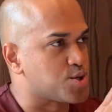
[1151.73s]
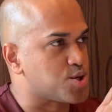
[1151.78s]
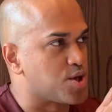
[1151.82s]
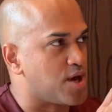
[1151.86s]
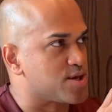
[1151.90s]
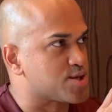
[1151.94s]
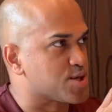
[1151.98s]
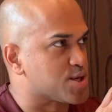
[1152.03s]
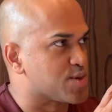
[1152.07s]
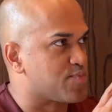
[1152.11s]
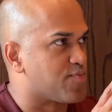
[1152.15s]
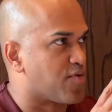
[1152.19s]

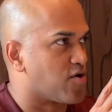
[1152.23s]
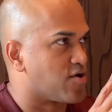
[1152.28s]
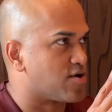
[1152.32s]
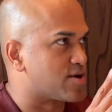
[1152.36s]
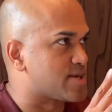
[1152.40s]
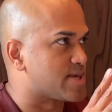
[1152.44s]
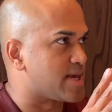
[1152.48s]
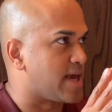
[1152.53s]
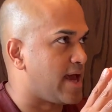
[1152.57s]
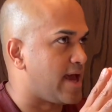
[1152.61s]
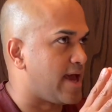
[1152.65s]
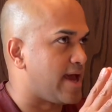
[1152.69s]
it's Jess's
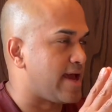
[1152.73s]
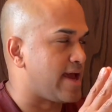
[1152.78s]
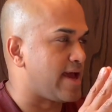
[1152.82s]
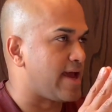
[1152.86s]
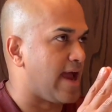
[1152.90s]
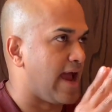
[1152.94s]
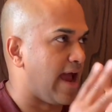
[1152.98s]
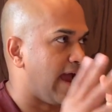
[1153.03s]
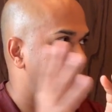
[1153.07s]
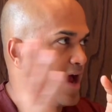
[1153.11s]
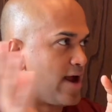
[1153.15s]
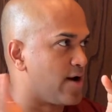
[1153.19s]

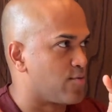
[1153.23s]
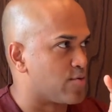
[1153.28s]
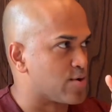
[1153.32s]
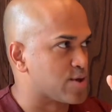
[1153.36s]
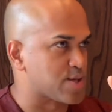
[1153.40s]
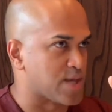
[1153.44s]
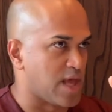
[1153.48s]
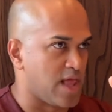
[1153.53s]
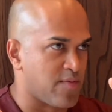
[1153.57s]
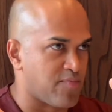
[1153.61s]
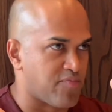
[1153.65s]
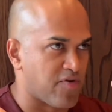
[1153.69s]
birthday
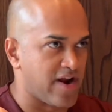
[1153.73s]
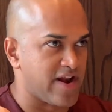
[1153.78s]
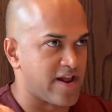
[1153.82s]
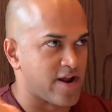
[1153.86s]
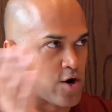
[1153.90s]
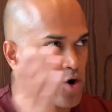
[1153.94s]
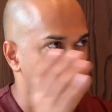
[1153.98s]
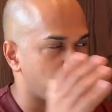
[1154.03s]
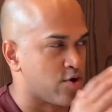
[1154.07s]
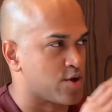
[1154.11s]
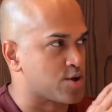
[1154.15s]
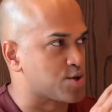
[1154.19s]
and we're
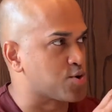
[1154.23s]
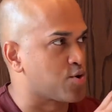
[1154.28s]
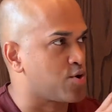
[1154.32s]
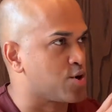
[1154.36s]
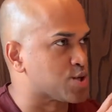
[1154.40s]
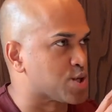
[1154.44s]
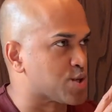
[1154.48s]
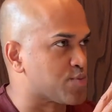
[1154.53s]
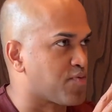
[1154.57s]
celebrating Chris,